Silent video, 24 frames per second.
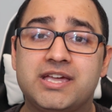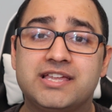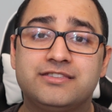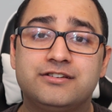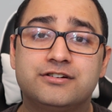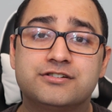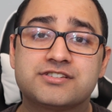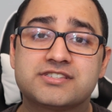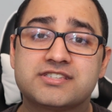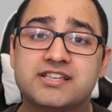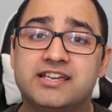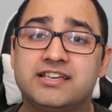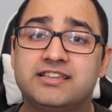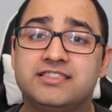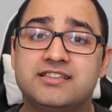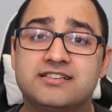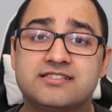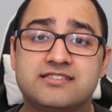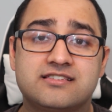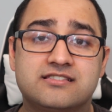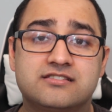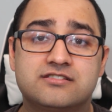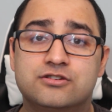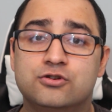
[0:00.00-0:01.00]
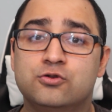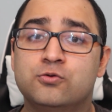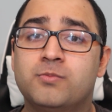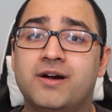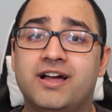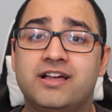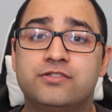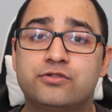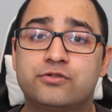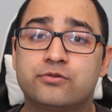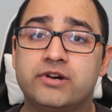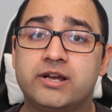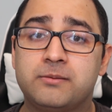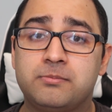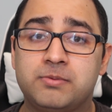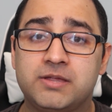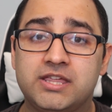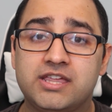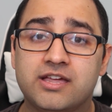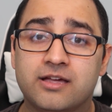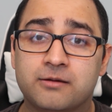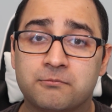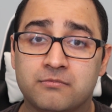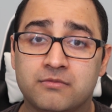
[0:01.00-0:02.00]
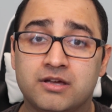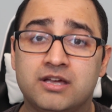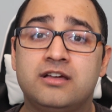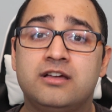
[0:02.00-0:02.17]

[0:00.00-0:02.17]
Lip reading: and they're saying this is due by 3 p.m.